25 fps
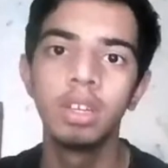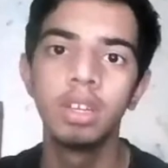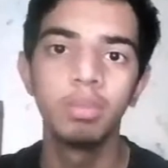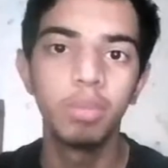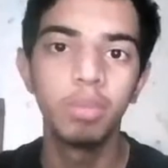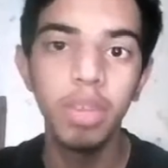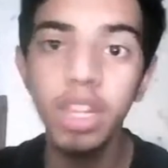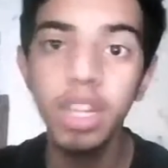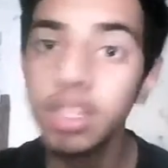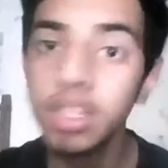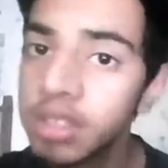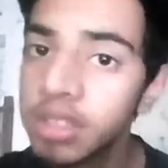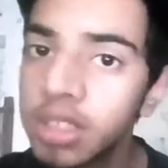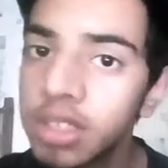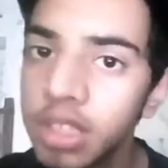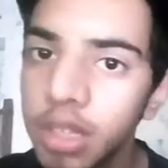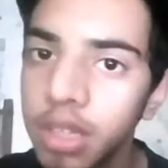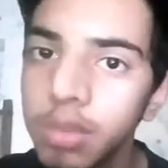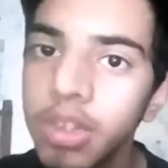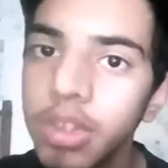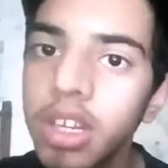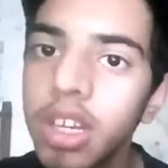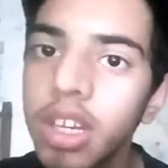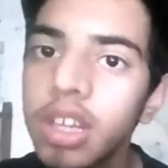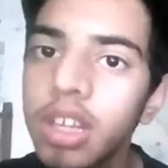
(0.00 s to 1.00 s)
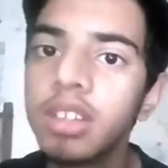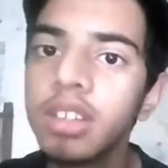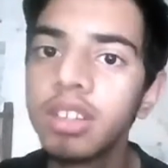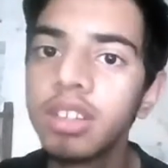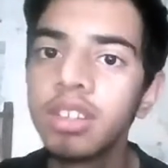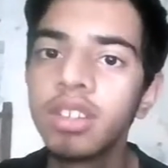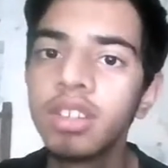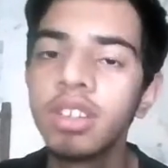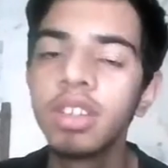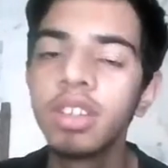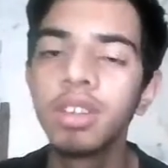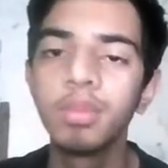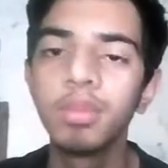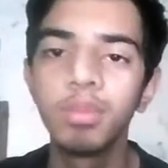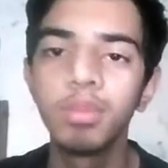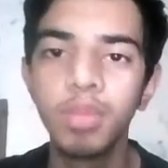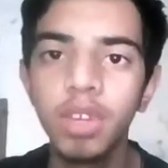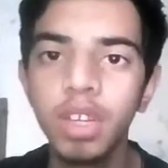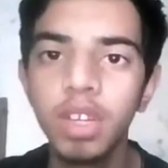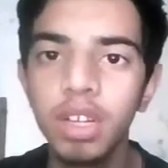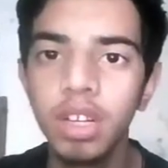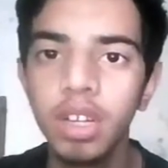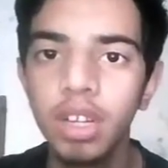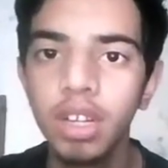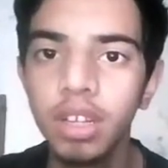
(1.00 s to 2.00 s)
plus dividends,
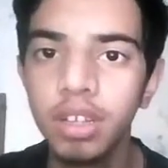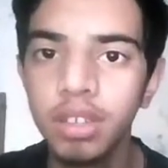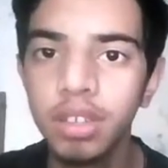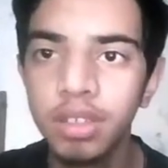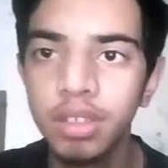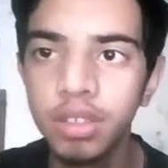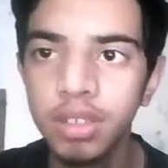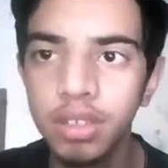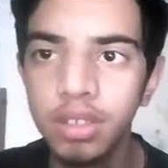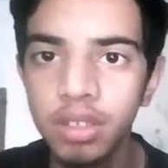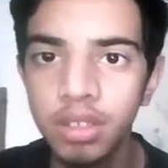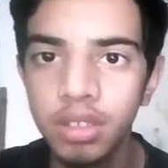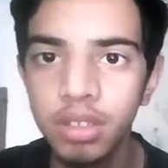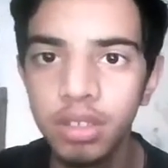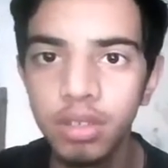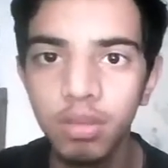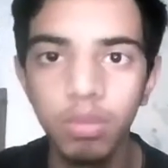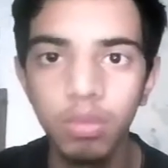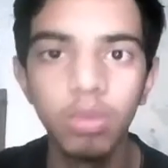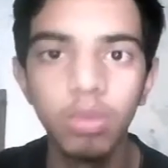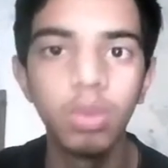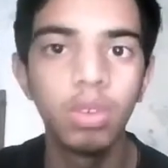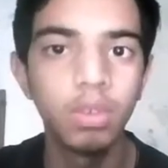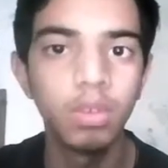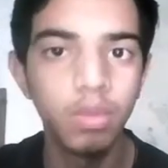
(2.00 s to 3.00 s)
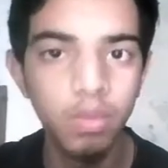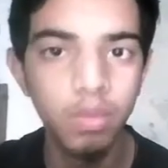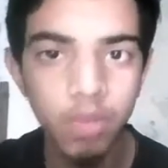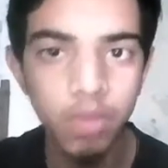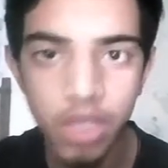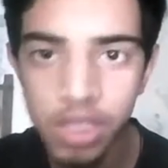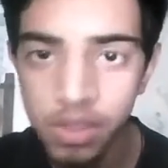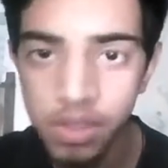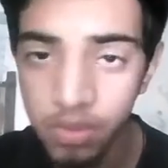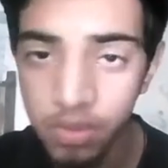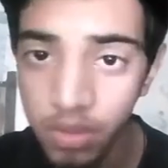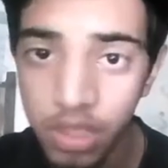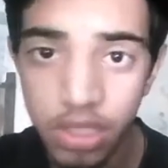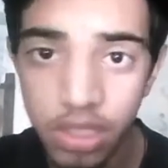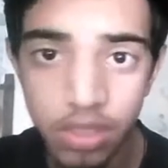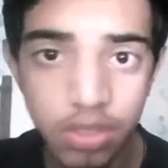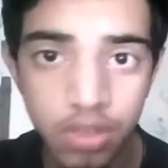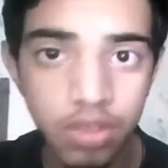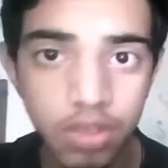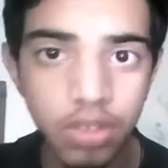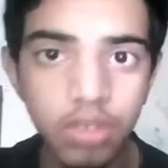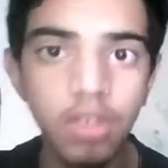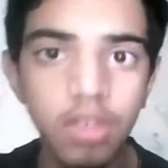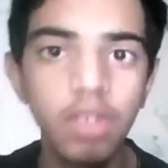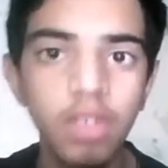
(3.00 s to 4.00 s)
but which one
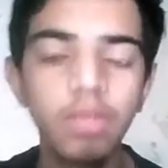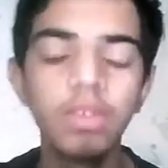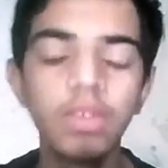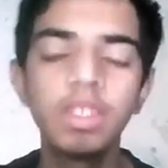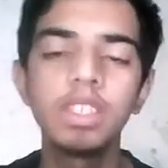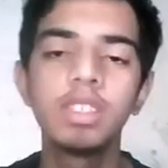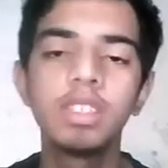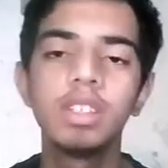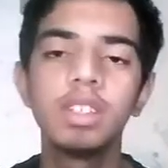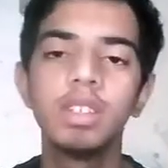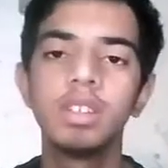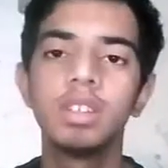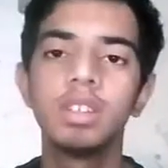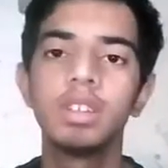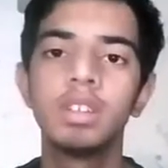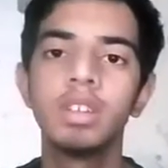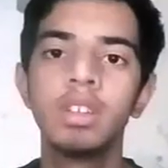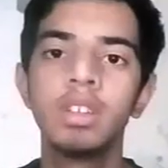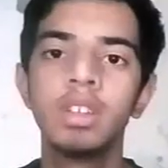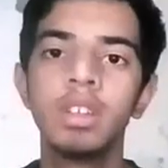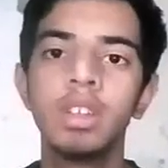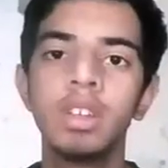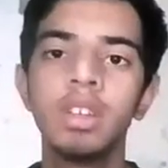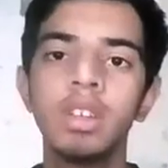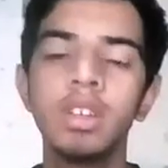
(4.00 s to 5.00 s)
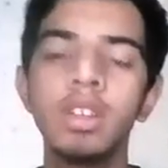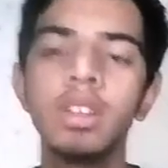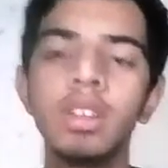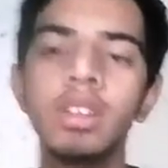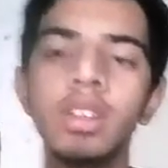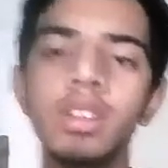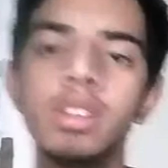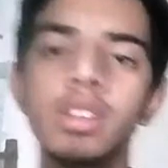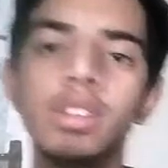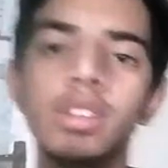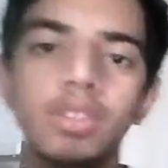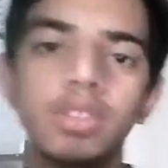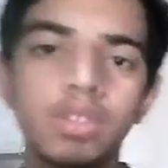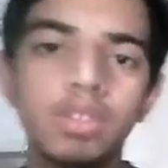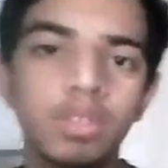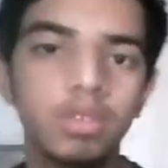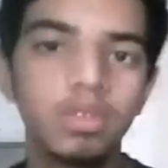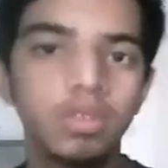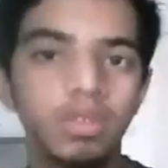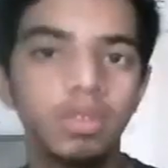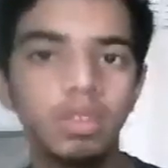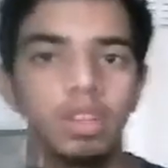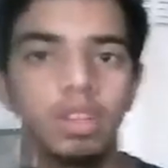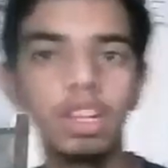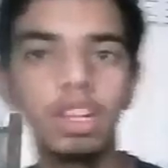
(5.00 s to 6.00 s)
should you invest in?
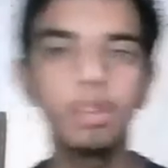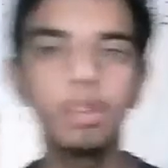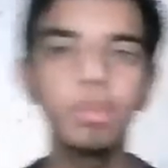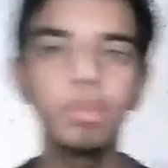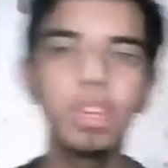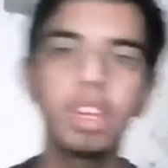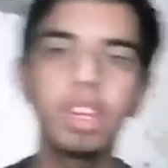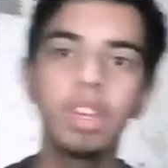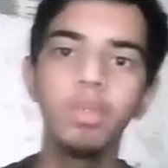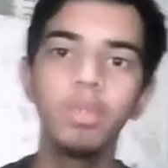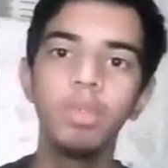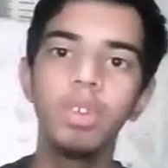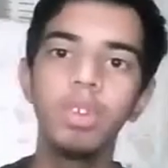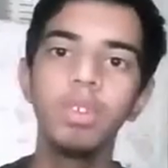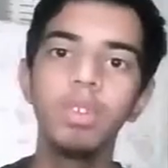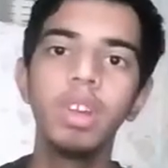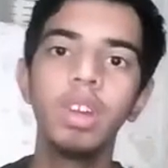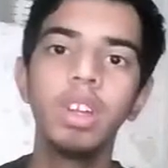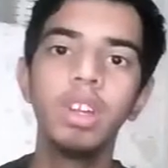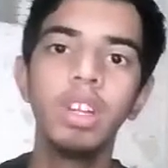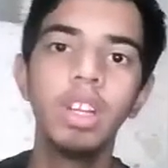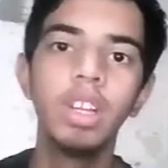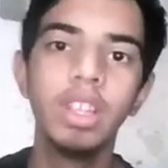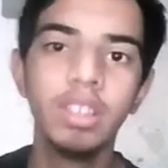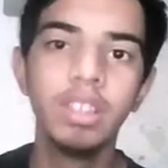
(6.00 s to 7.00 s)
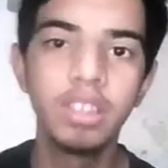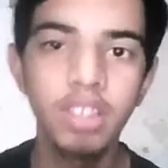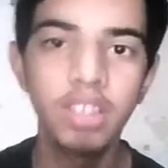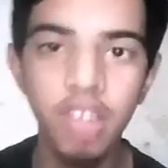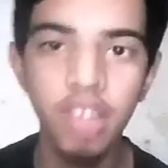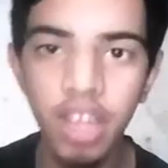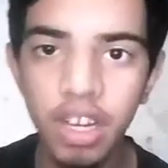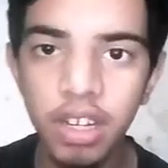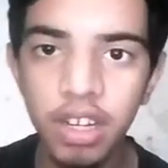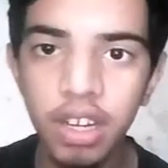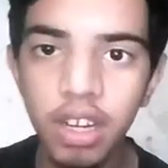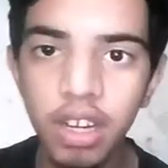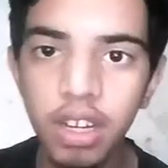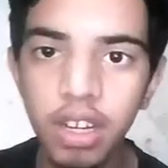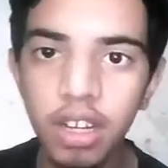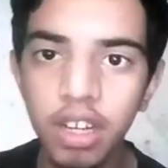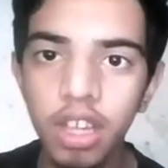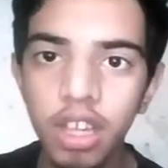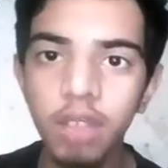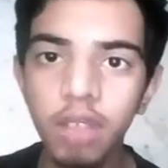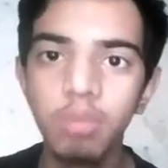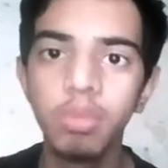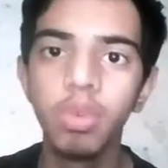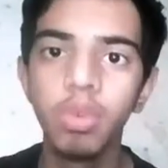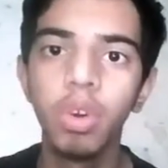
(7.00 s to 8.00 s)
So let me give you an insider
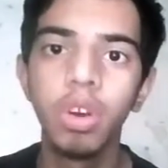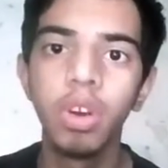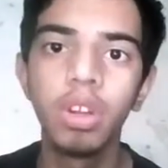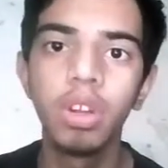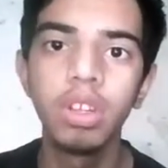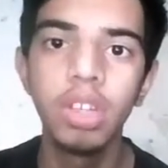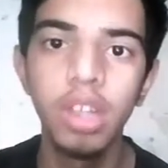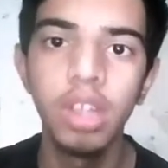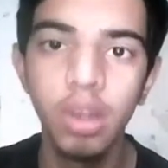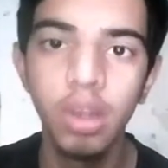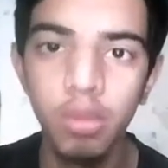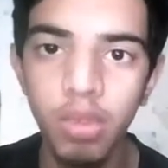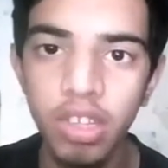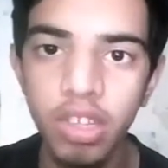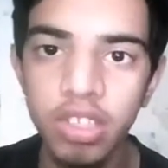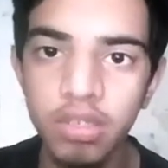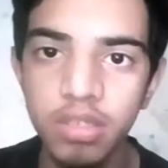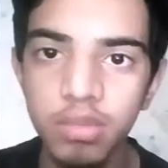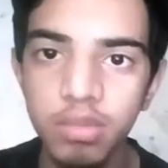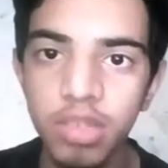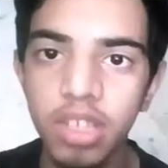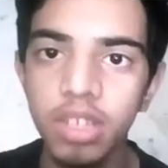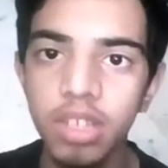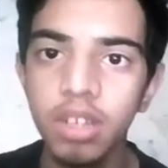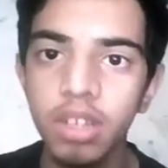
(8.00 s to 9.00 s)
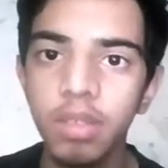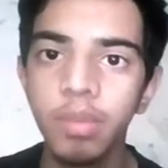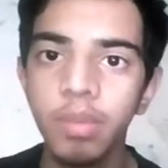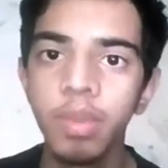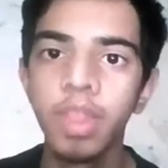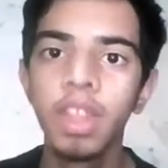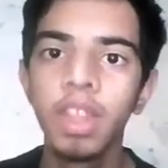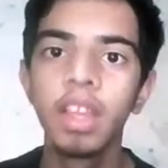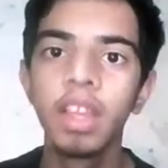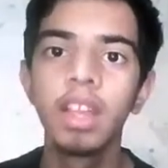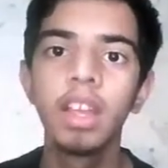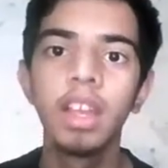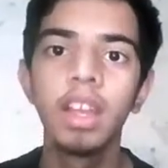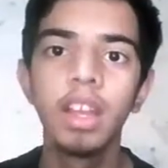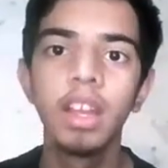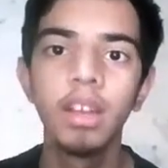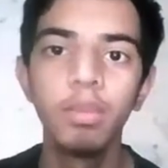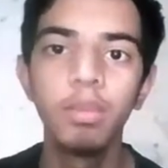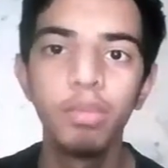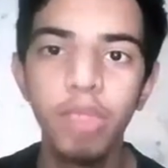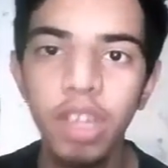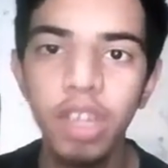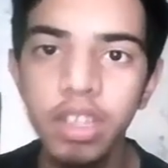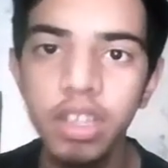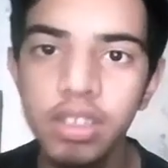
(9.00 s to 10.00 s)
tip on investment.
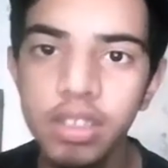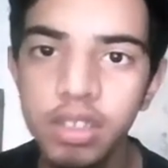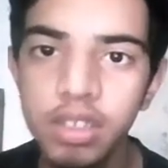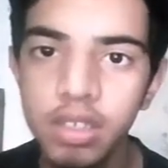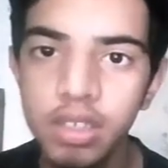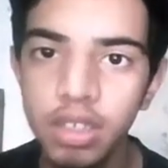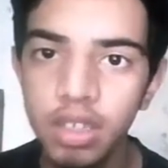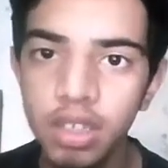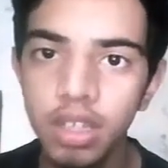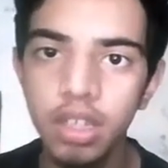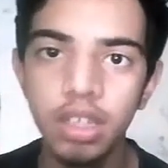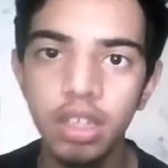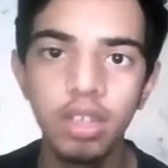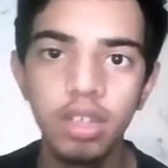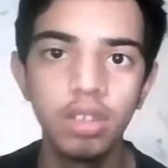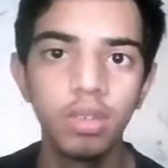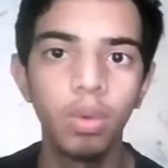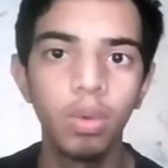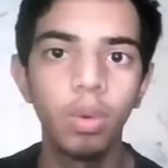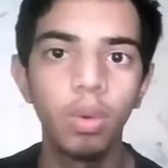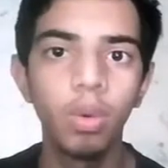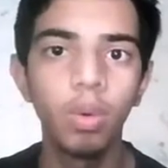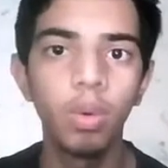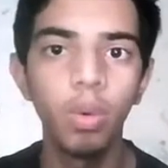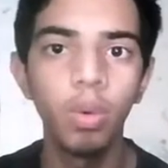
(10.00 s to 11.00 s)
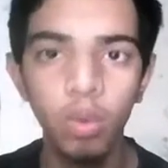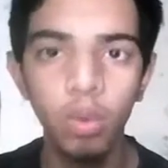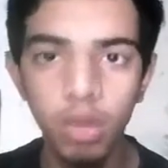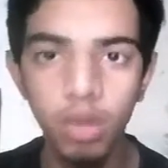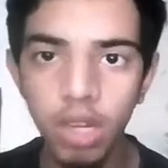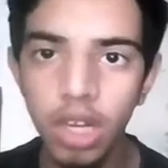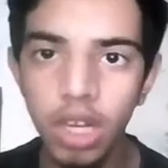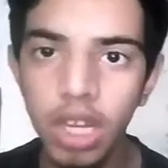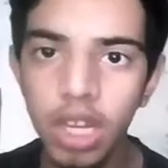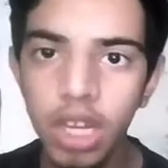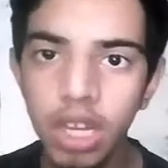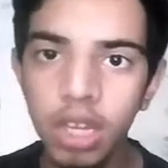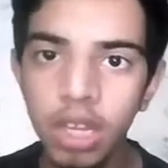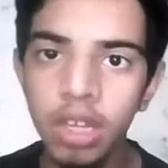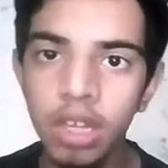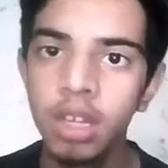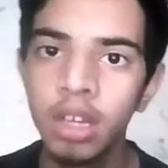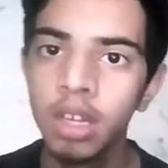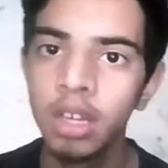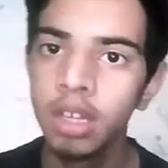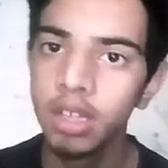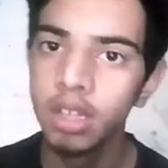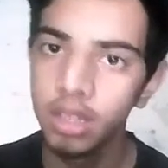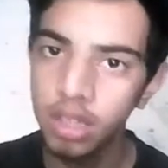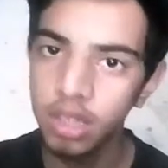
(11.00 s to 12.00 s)
Invest in only
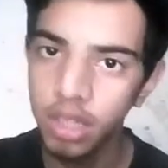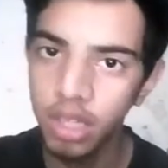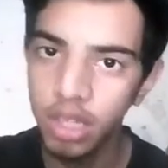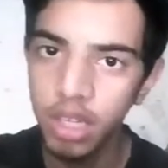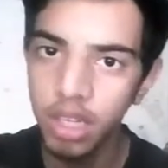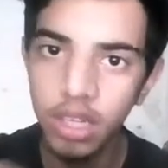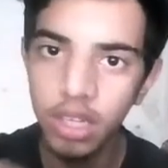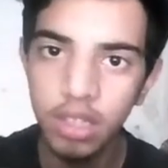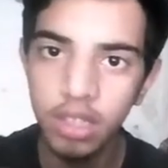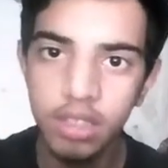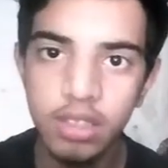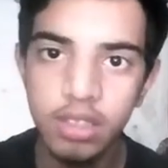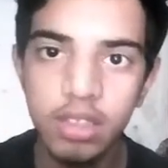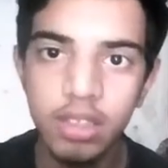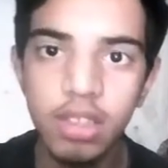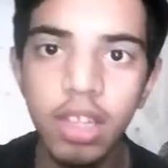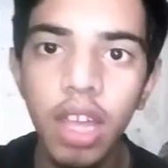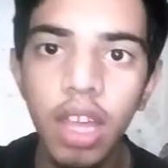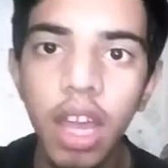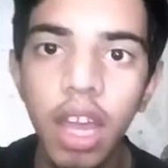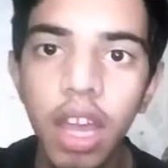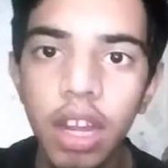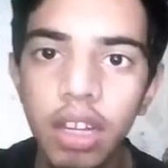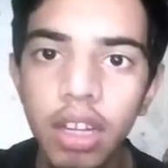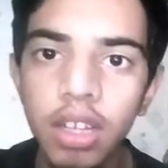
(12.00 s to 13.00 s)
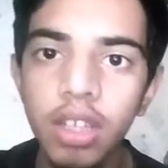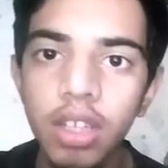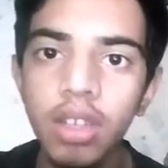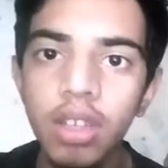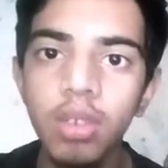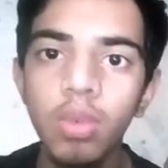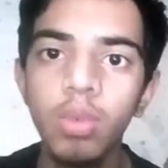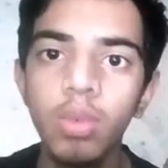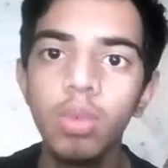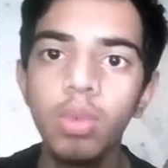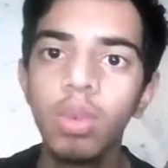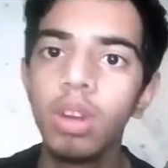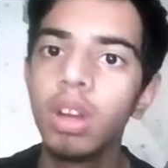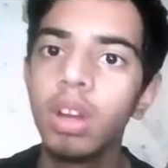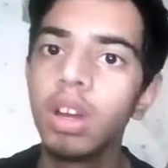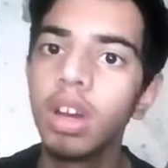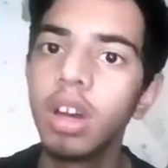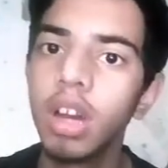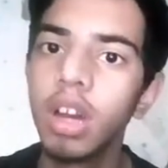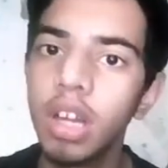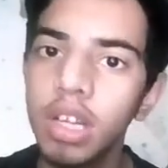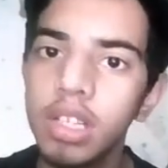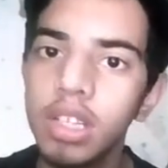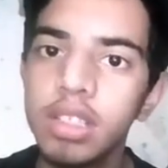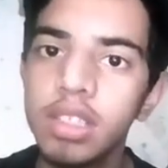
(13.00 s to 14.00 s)
things that you
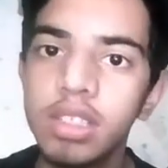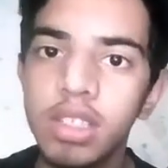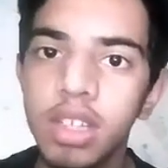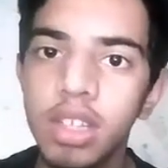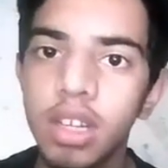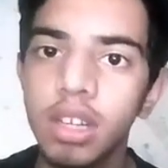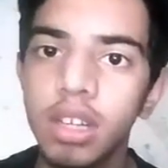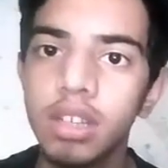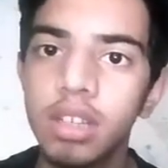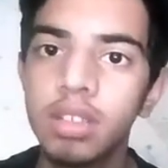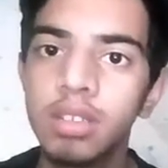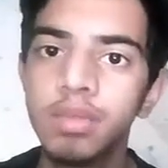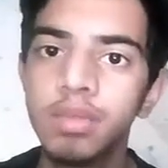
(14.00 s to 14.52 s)
understand.